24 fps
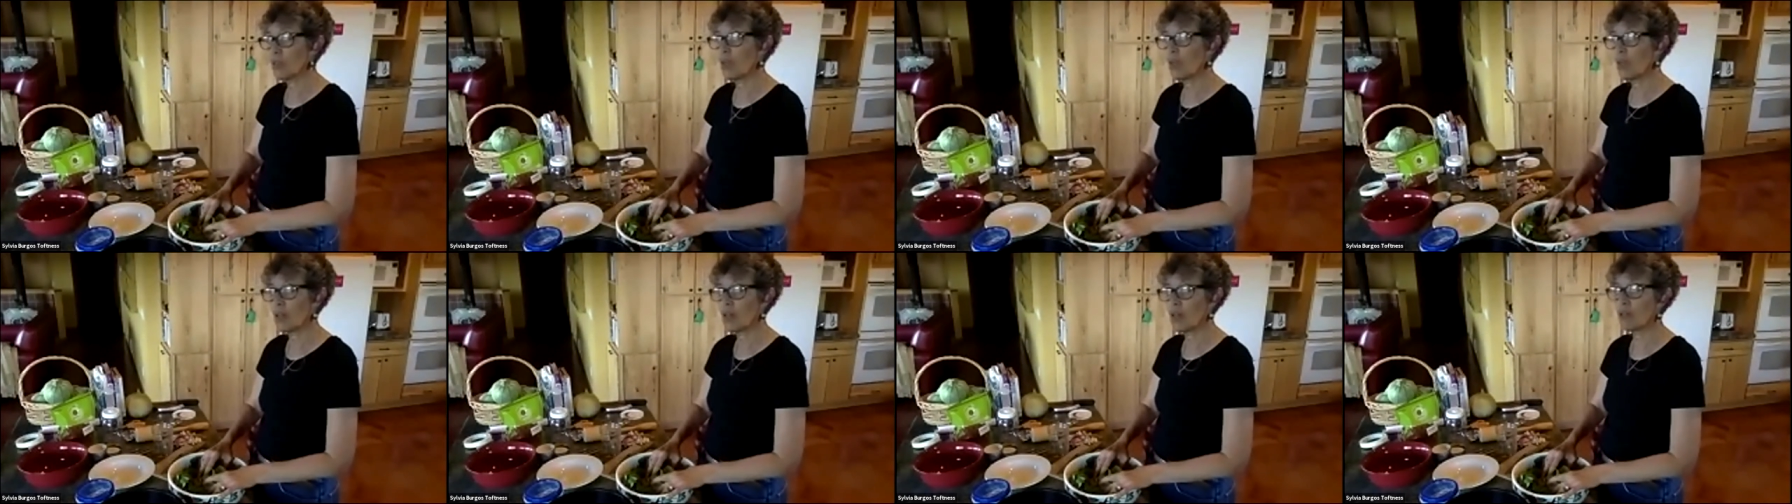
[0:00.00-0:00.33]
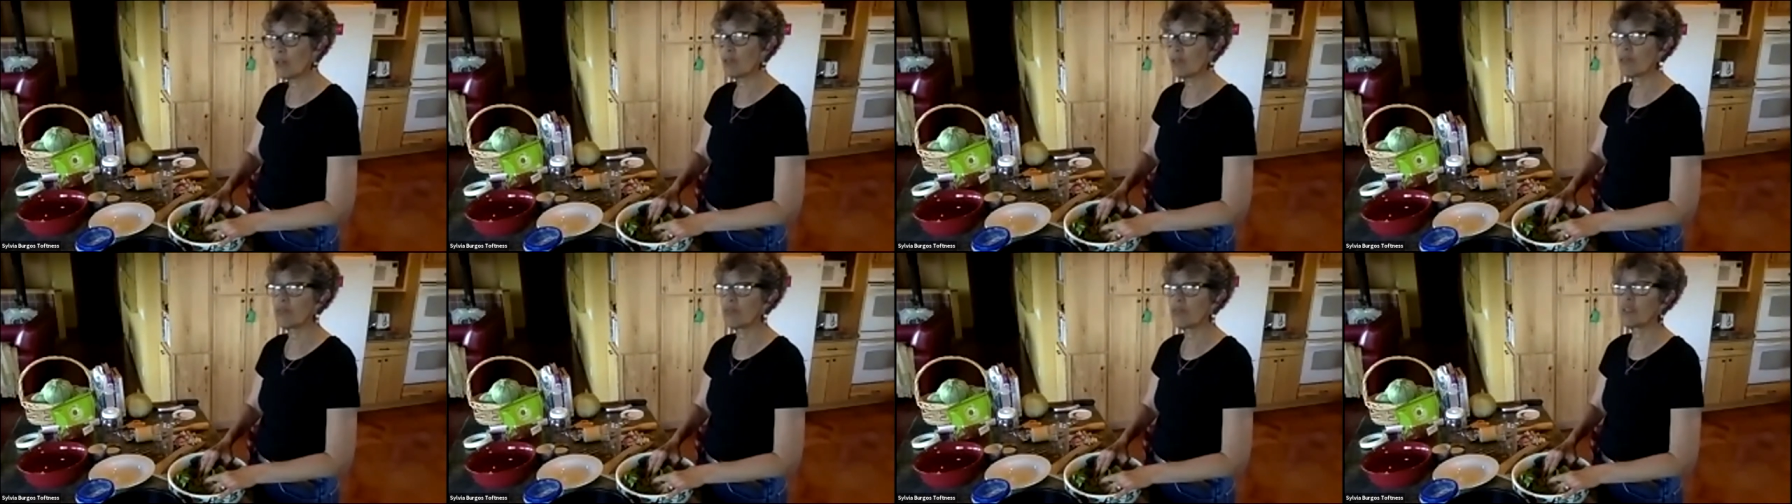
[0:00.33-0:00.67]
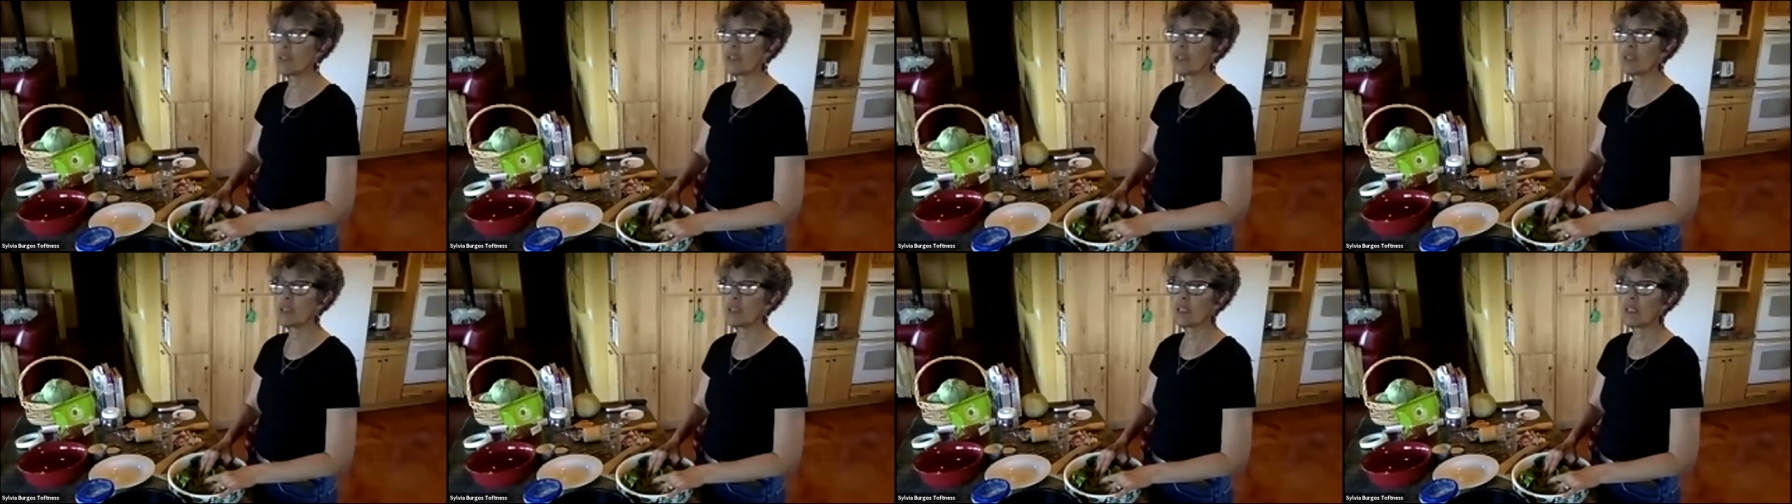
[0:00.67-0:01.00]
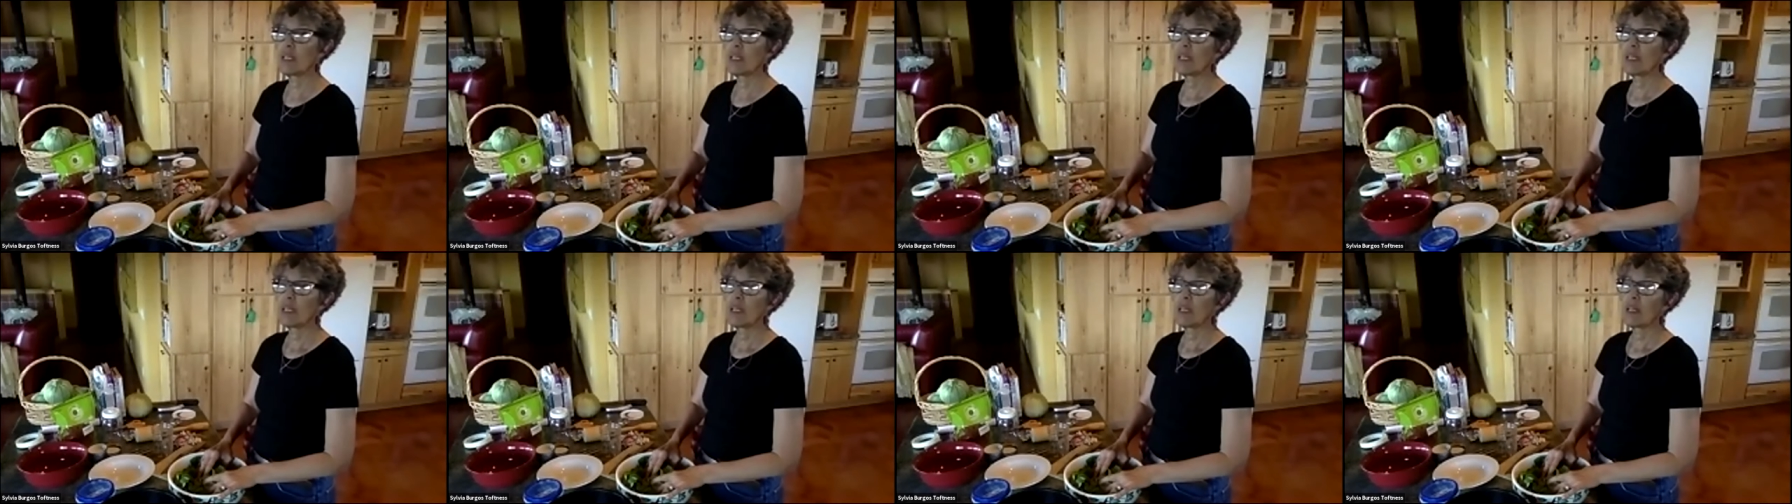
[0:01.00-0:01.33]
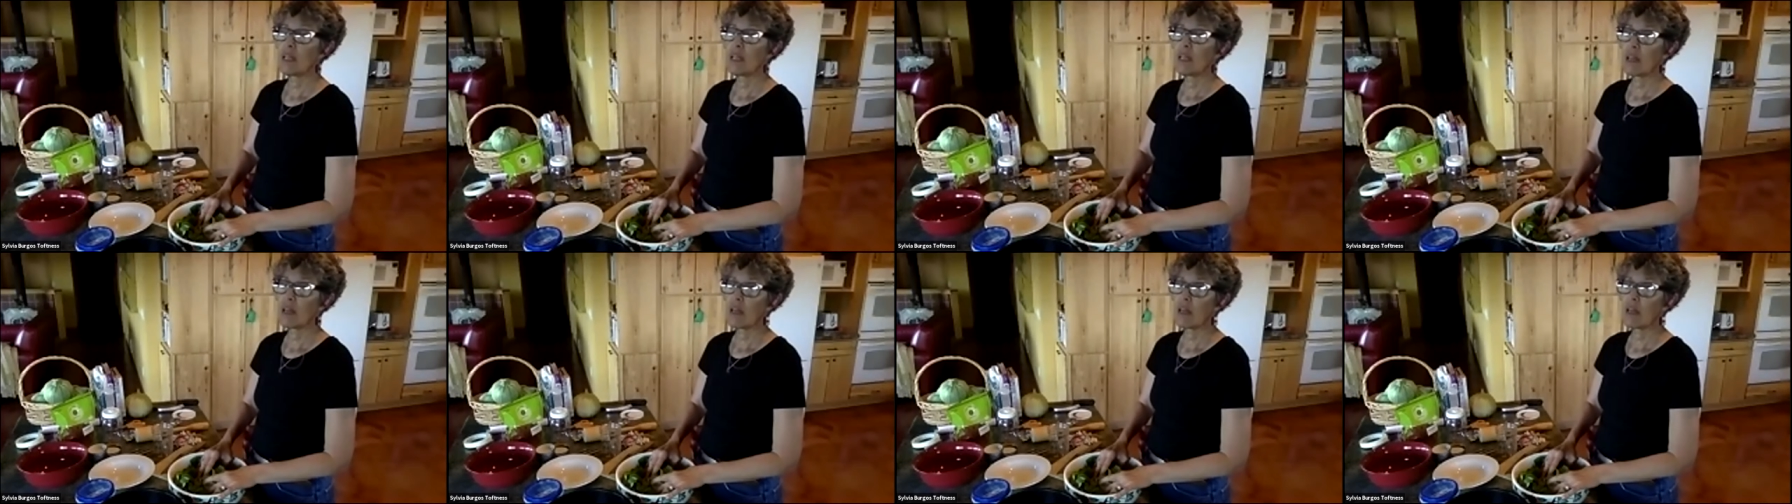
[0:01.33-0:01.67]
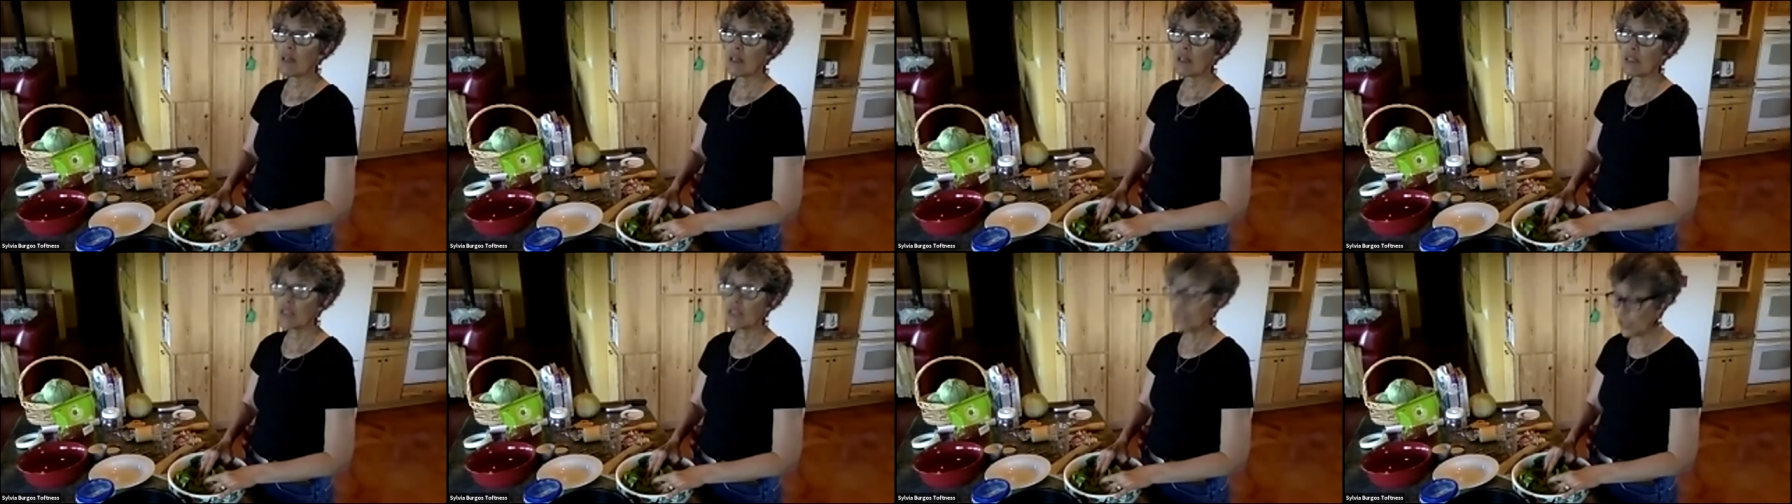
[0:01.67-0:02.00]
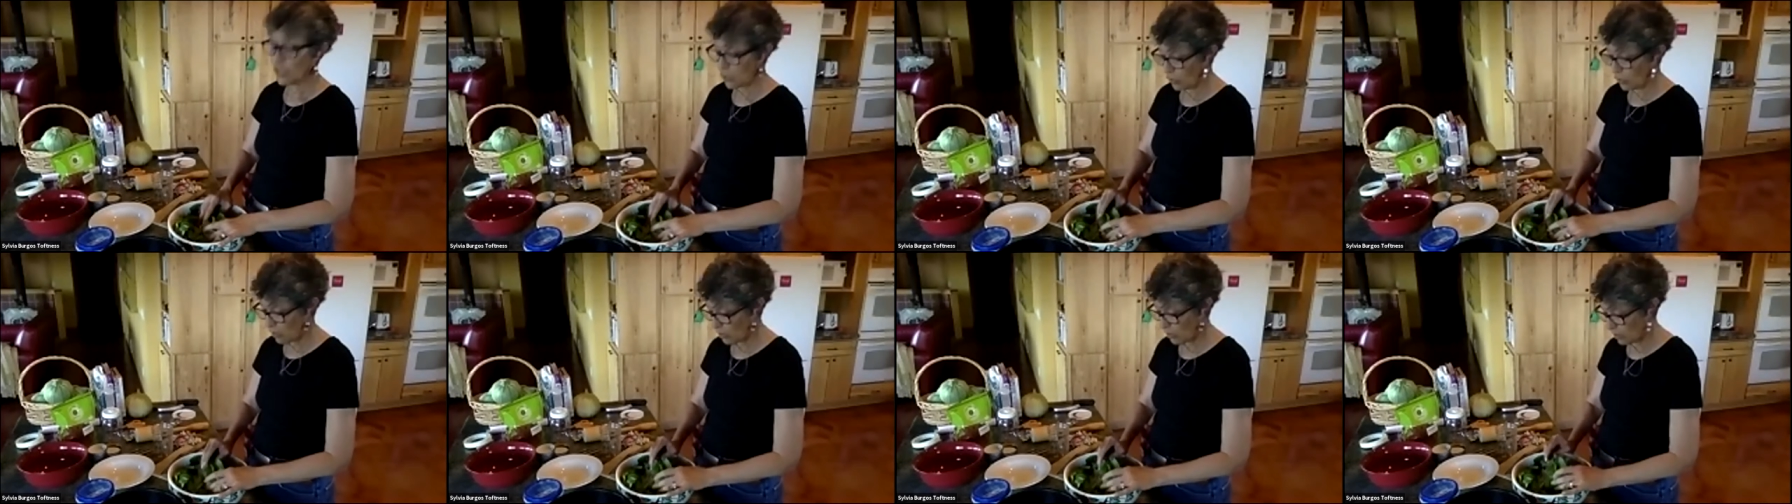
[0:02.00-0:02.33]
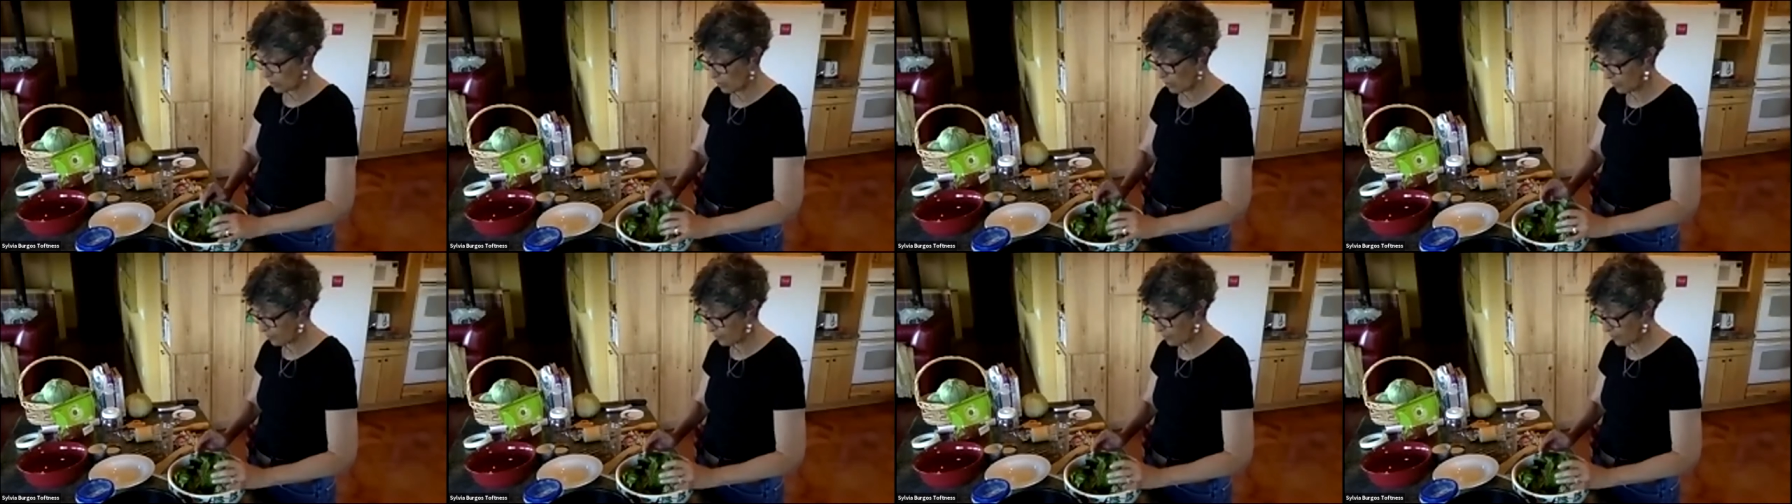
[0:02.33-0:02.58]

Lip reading: of sea salt.